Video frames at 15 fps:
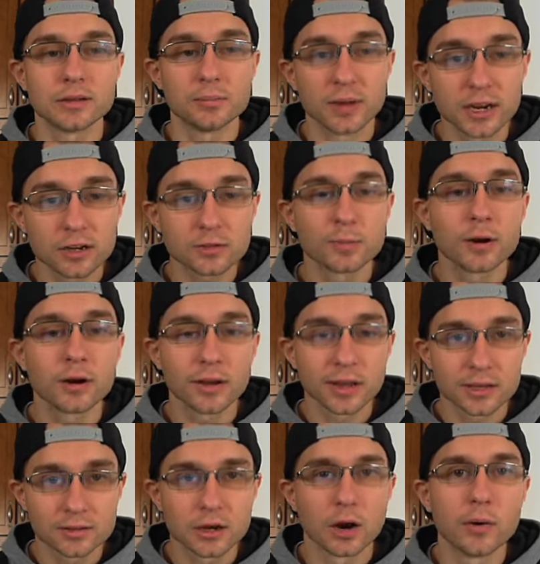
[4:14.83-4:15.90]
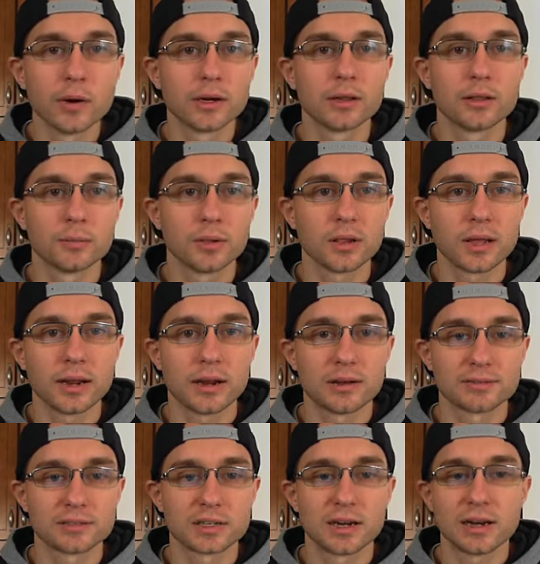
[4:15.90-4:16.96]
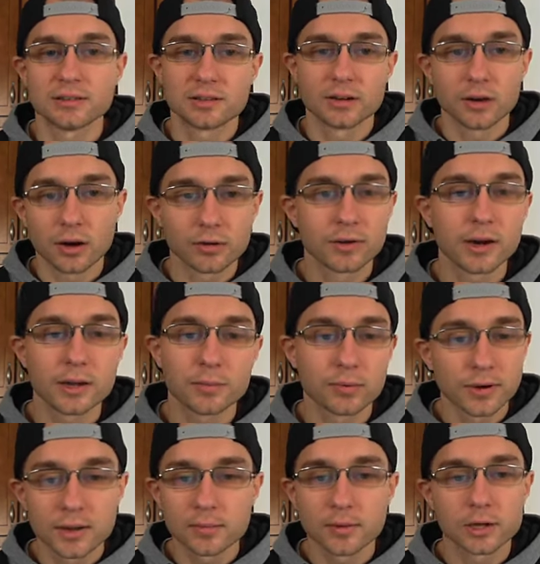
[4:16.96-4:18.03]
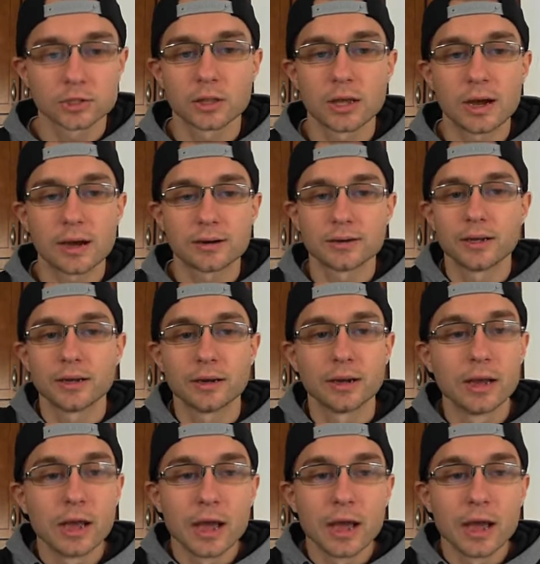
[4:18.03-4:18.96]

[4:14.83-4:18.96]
Pittsburgh is going to the playoffs, guys. They're already pretty much locked in.